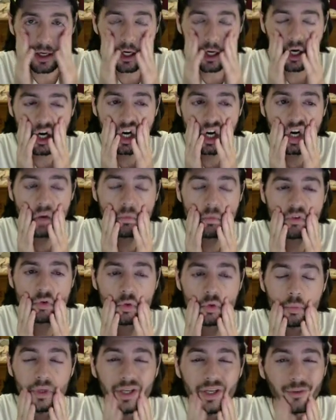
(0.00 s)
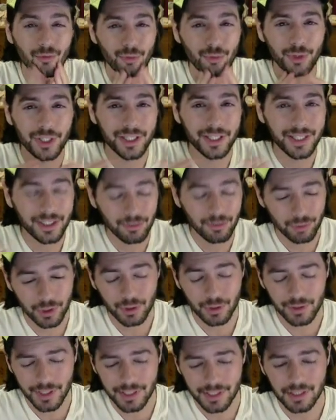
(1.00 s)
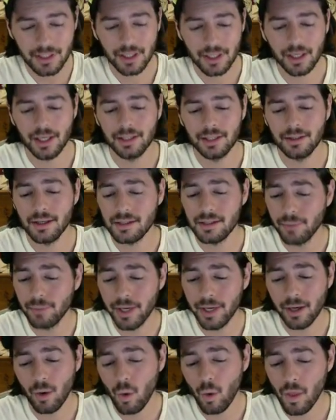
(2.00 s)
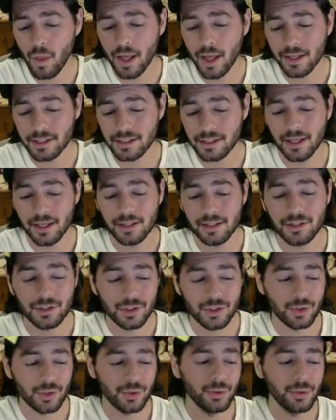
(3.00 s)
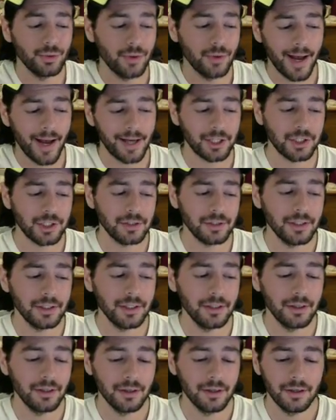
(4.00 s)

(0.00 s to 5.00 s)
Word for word: Um, if we're being really realistic, it doesn't make a whole lot of sense to actually